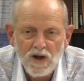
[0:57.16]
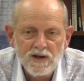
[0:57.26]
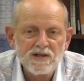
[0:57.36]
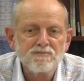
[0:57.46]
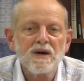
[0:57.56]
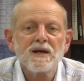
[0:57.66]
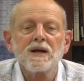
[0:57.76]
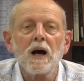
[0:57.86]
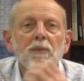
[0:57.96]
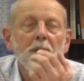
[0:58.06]
That is
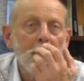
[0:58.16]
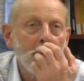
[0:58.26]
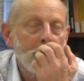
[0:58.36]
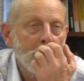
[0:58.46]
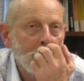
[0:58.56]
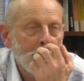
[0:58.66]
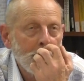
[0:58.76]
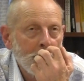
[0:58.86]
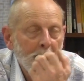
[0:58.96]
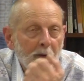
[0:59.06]
made up
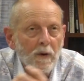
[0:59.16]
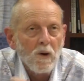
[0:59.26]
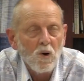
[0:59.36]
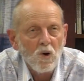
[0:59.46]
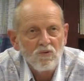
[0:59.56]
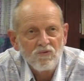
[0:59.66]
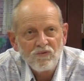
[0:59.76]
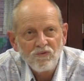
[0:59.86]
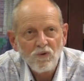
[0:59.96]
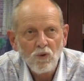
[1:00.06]
of
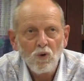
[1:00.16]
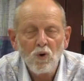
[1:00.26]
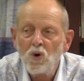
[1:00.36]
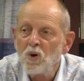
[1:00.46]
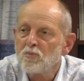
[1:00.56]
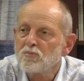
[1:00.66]
four